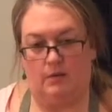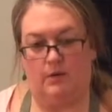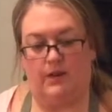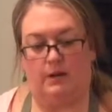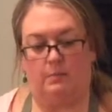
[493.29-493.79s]

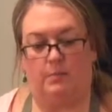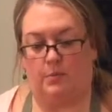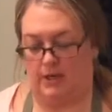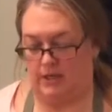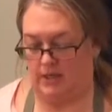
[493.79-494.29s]
without
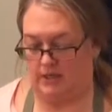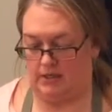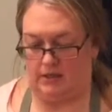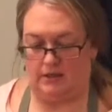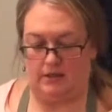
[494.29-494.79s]

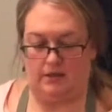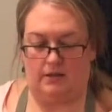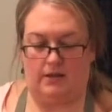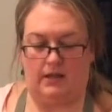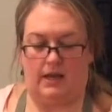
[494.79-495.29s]
breaking
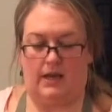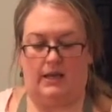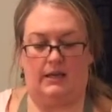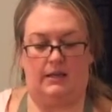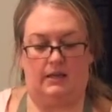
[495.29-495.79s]
the
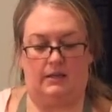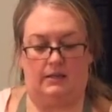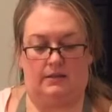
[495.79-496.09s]
egg.